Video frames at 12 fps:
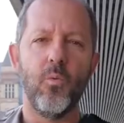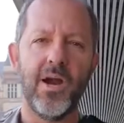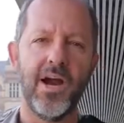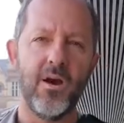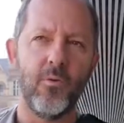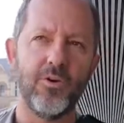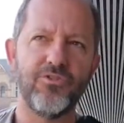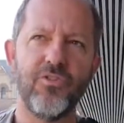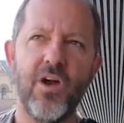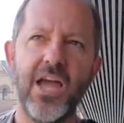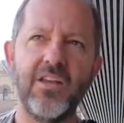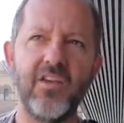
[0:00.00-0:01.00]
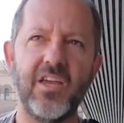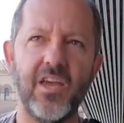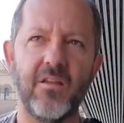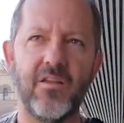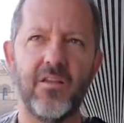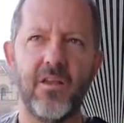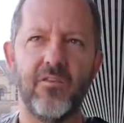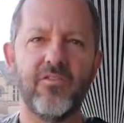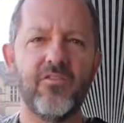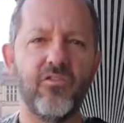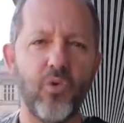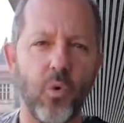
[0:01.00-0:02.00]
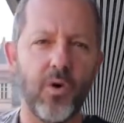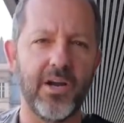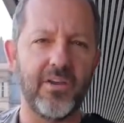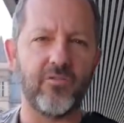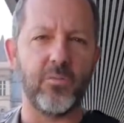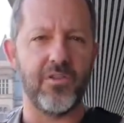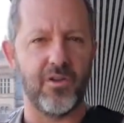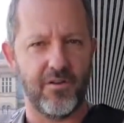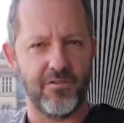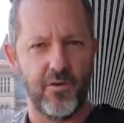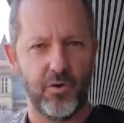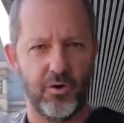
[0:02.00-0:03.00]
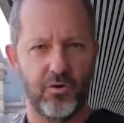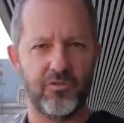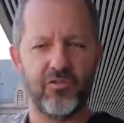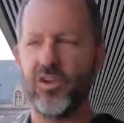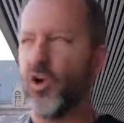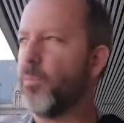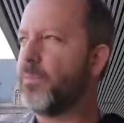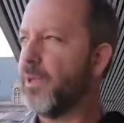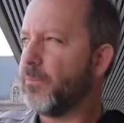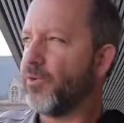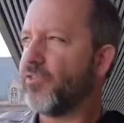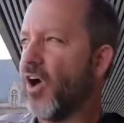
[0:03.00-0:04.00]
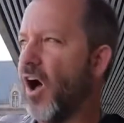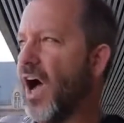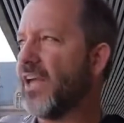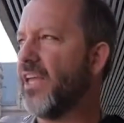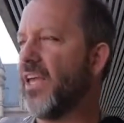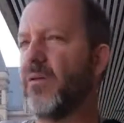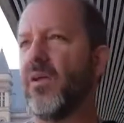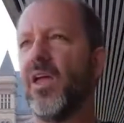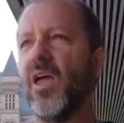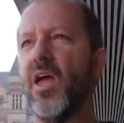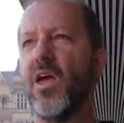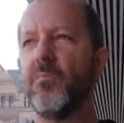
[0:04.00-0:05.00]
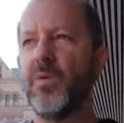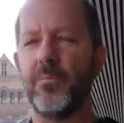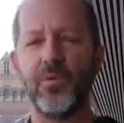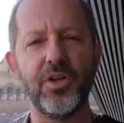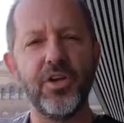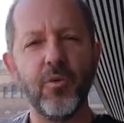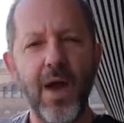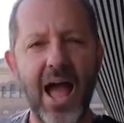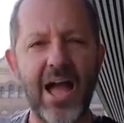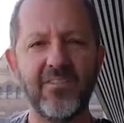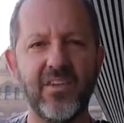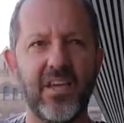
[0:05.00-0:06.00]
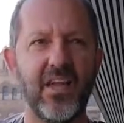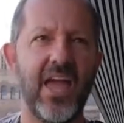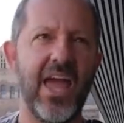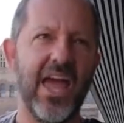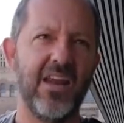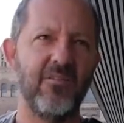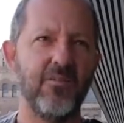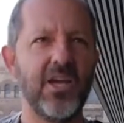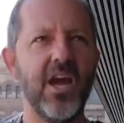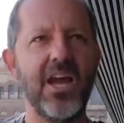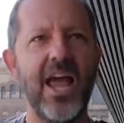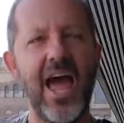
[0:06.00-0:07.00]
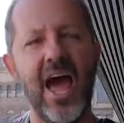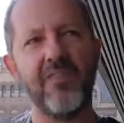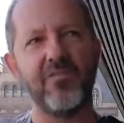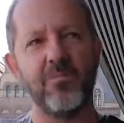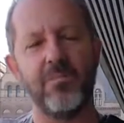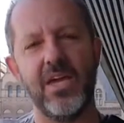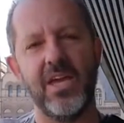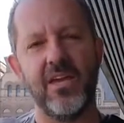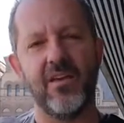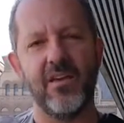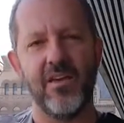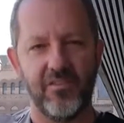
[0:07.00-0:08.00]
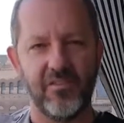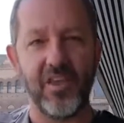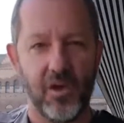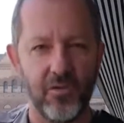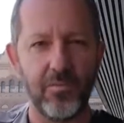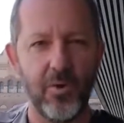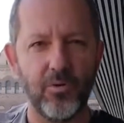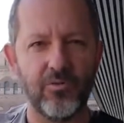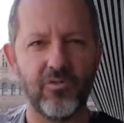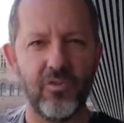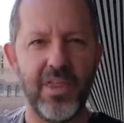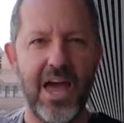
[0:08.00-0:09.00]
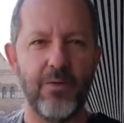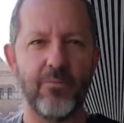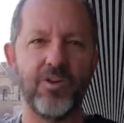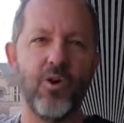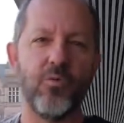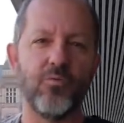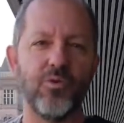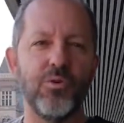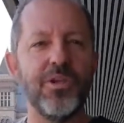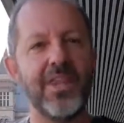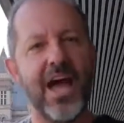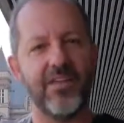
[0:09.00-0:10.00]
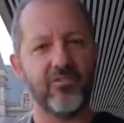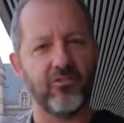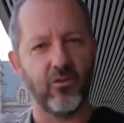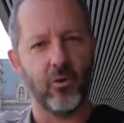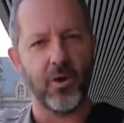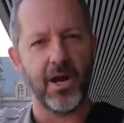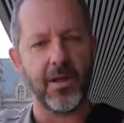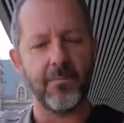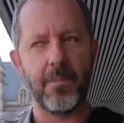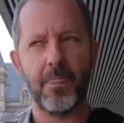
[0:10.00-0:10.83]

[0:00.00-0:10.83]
where we're trying to get stories with our photos. You know, people talking, people interacting, and we kind of have to be in stealth mode so that we don't ruin that story.